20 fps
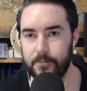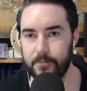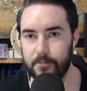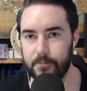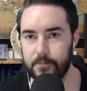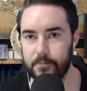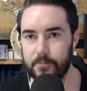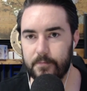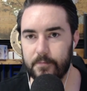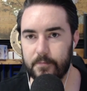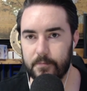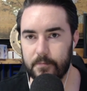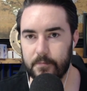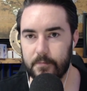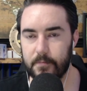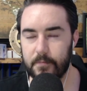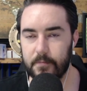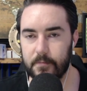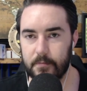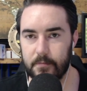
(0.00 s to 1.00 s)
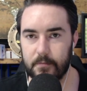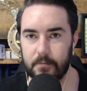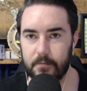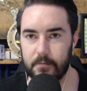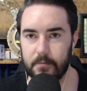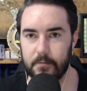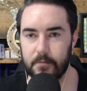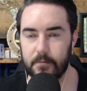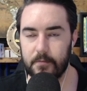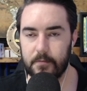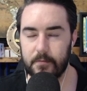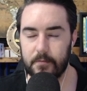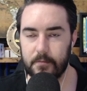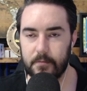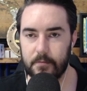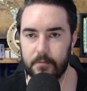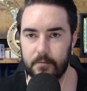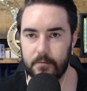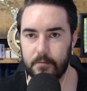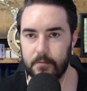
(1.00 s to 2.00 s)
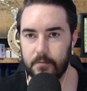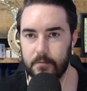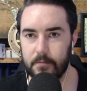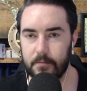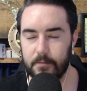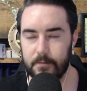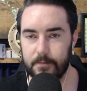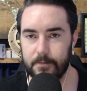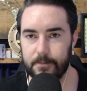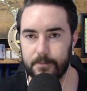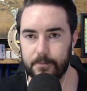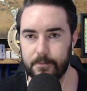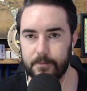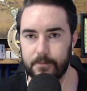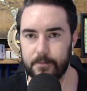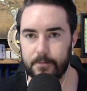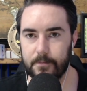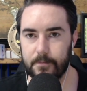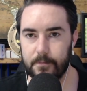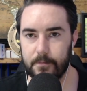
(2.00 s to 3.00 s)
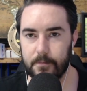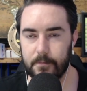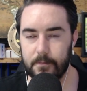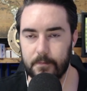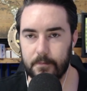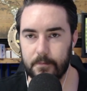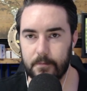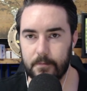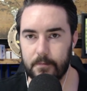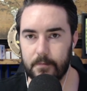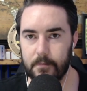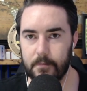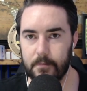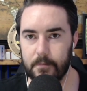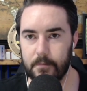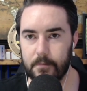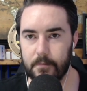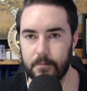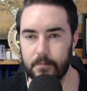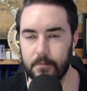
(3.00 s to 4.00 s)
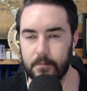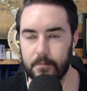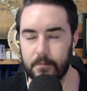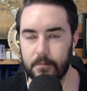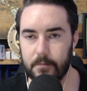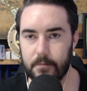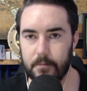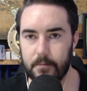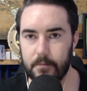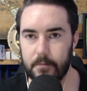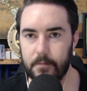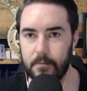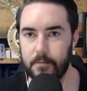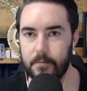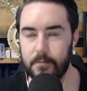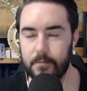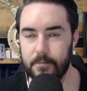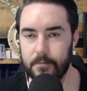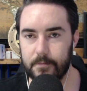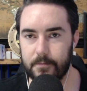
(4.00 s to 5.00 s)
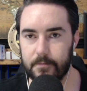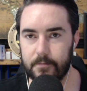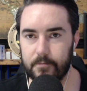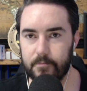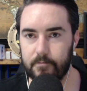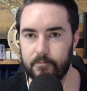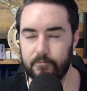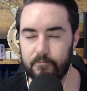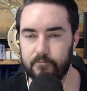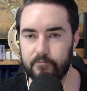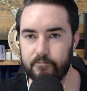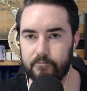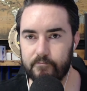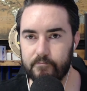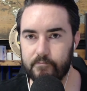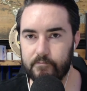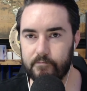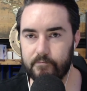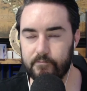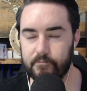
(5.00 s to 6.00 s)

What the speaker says: (not speaking)